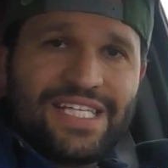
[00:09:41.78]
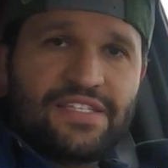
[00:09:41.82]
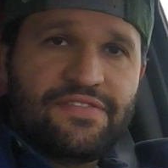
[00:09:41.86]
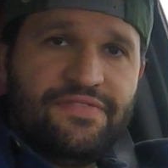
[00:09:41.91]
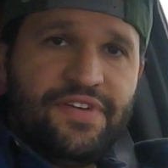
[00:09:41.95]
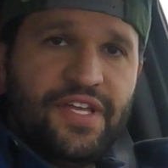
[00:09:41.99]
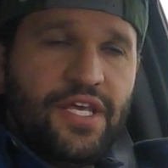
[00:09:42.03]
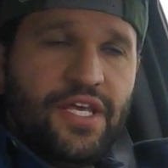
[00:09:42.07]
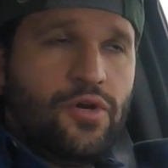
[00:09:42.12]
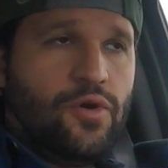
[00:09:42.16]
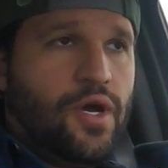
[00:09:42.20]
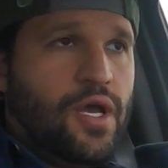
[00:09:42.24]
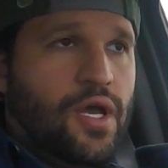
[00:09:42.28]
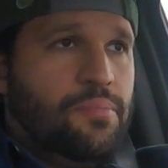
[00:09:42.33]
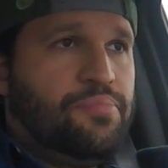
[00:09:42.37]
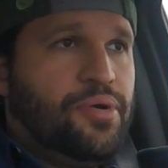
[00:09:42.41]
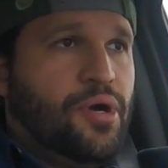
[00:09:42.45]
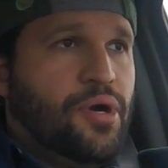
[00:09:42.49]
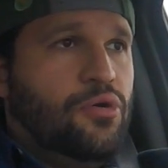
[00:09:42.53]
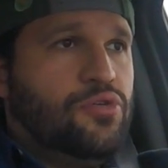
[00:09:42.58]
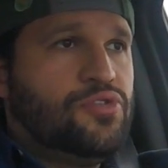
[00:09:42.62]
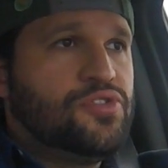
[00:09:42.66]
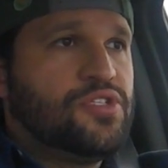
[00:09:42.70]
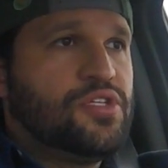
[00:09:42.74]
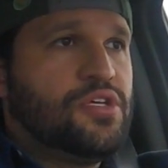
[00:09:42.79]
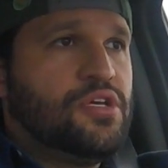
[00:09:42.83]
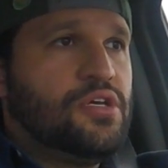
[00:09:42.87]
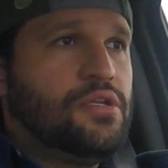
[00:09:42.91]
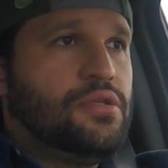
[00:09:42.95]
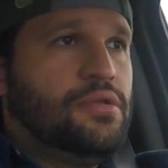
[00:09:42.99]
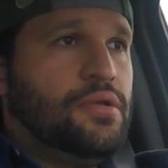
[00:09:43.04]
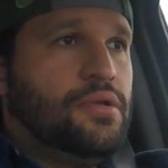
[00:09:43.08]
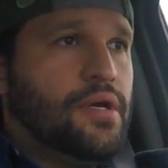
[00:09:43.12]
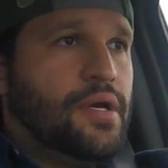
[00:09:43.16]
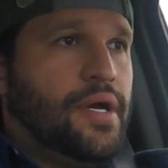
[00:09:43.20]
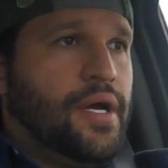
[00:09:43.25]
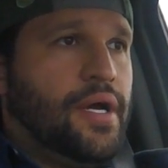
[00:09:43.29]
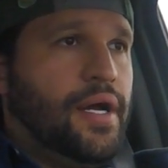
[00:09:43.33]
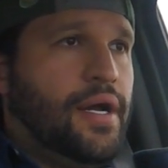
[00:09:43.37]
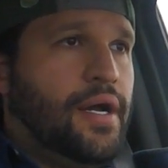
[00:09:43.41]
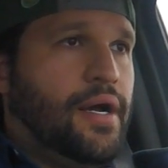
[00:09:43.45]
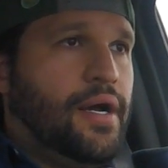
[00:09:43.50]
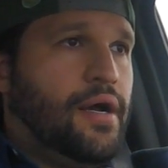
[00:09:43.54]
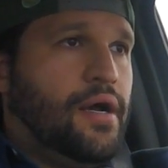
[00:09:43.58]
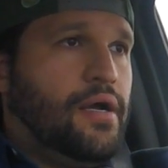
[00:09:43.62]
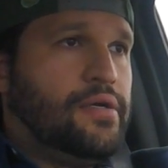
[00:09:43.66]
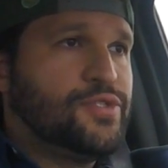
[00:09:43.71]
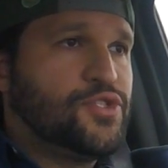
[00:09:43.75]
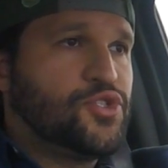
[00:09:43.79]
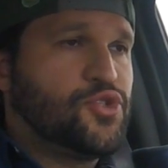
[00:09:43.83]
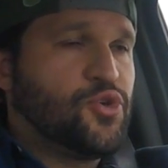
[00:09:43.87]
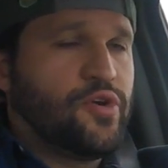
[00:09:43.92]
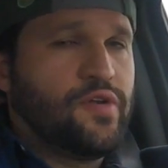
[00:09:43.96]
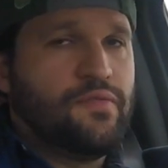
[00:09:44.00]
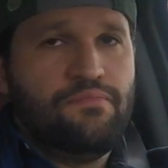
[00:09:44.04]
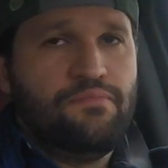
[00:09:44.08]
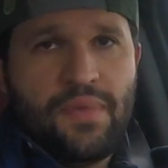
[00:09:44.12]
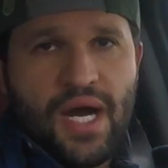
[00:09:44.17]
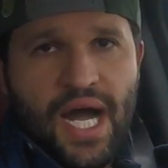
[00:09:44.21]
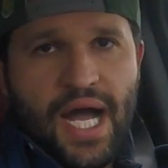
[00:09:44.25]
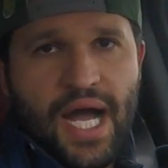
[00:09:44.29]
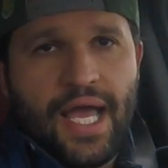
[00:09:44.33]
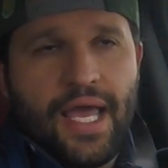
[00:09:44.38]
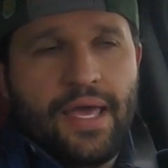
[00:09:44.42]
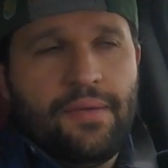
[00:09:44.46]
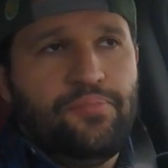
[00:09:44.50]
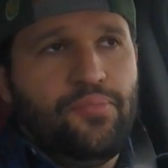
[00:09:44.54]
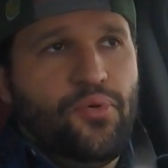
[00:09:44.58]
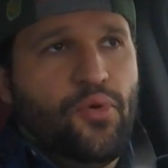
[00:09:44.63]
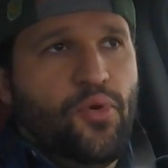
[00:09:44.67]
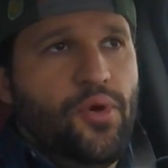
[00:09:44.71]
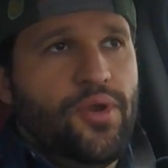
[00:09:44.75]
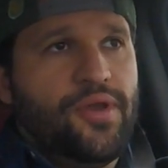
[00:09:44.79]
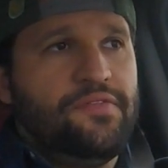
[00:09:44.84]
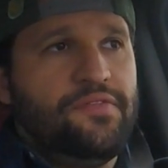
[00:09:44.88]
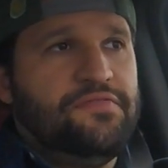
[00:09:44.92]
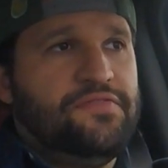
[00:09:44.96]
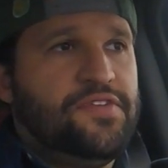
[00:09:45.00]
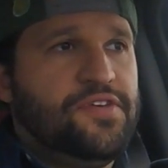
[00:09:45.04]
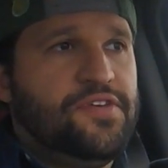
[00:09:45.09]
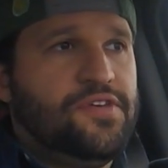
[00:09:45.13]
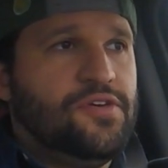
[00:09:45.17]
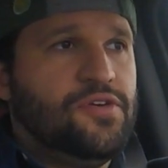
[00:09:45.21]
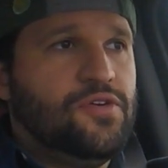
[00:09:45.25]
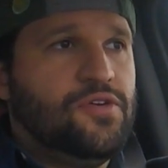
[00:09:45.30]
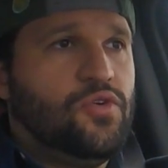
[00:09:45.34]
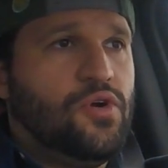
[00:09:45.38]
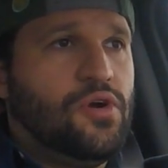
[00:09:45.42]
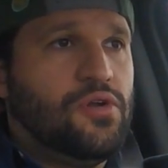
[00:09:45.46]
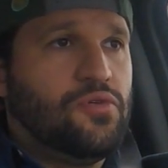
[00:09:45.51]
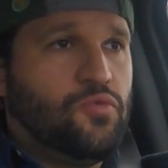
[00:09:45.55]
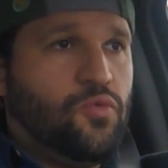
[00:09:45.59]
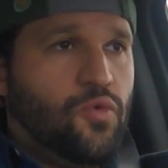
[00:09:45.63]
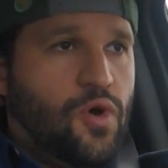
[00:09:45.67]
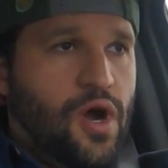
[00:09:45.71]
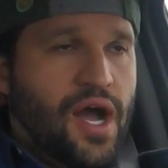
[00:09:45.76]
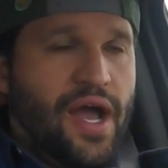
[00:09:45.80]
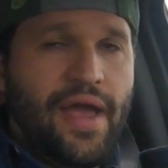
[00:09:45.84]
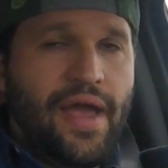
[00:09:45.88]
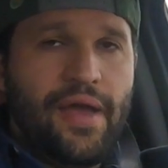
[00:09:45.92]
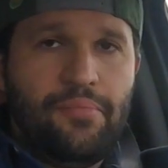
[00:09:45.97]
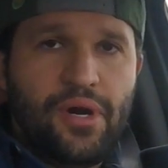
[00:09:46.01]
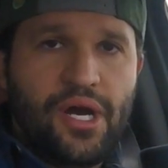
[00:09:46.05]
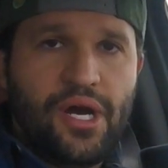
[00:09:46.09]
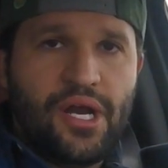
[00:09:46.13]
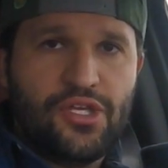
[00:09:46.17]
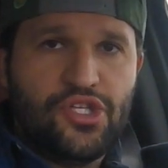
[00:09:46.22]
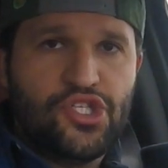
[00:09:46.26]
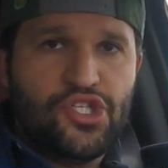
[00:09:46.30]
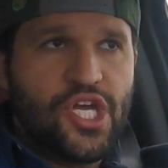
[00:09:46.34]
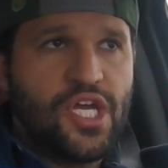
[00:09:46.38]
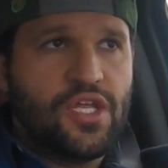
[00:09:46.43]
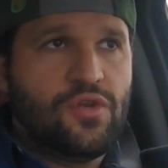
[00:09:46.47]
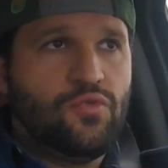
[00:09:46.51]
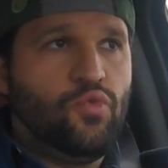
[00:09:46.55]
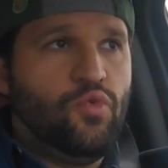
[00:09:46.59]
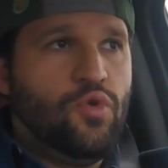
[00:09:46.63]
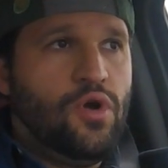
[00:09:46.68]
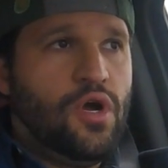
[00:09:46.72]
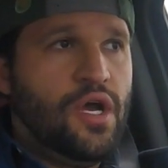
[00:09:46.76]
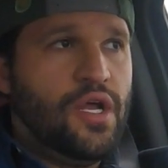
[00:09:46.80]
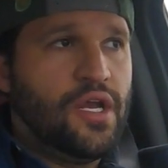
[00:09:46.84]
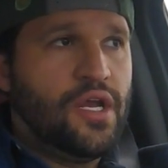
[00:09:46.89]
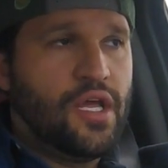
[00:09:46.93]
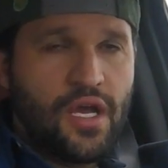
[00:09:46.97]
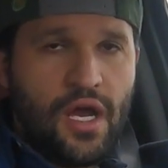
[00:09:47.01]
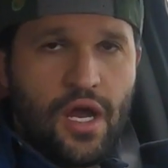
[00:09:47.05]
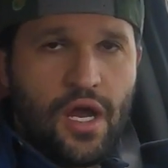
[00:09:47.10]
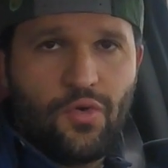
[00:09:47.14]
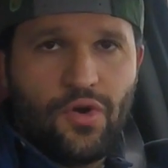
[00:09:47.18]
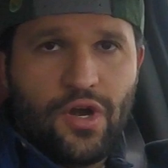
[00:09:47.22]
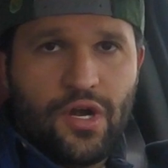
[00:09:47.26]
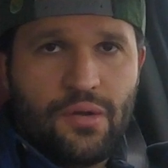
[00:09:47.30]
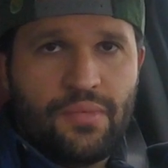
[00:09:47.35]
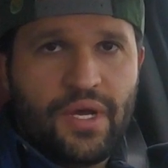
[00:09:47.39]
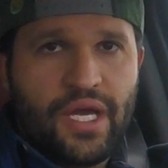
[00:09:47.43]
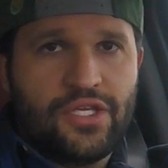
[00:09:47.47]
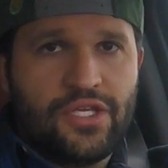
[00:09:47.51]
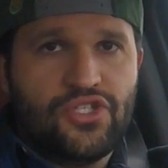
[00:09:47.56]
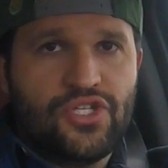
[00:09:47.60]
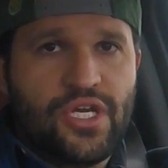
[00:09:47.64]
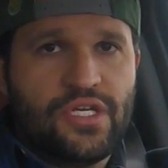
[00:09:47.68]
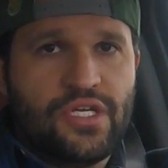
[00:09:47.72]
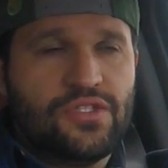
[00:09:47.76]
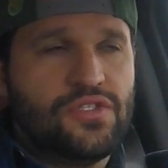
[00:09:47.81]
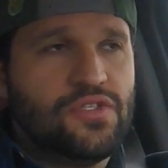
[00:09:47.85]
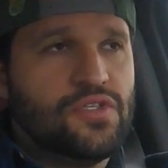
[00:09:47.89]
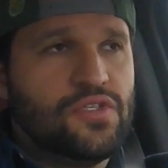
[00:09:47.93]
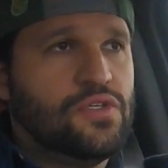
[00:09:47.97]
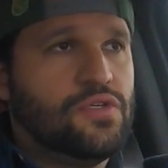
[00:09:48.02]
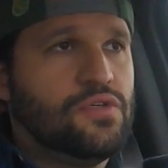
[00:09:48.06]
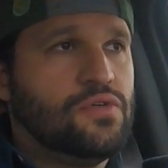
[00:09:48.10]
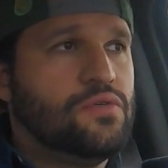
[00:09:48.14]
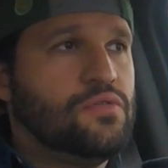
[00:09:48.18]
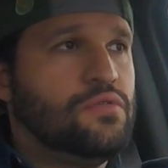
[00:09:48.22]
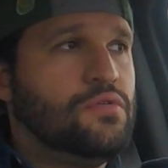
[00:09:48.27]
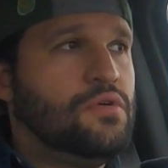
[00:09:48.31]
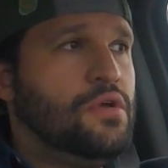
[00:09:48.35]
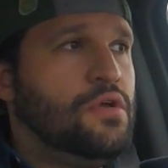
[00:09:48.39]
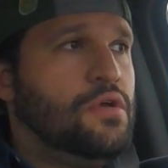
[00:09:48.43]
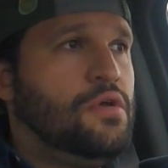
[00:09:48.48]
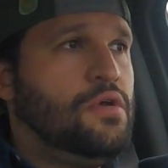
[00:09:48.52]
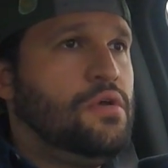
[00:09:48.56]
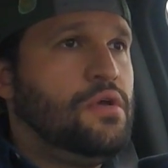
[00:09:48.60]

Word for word: Last video I posted, uh, sort of my point of view on why I bought a Gen 1 and got rid of my Gen 2.